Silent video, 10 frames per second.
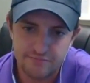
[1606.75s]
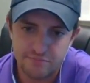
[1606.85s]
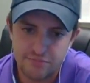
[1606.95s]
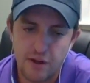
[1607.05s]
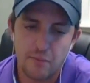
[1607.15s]

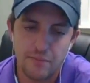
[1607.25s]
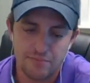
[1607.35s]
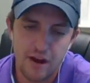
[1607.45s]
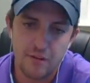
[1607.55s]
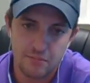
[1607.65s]

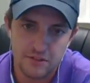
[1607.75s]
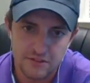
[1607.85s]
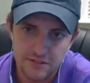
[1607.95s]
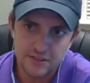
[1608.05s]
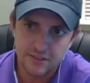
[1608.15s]
probable
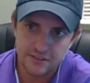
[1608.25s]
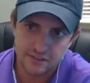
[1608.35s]
to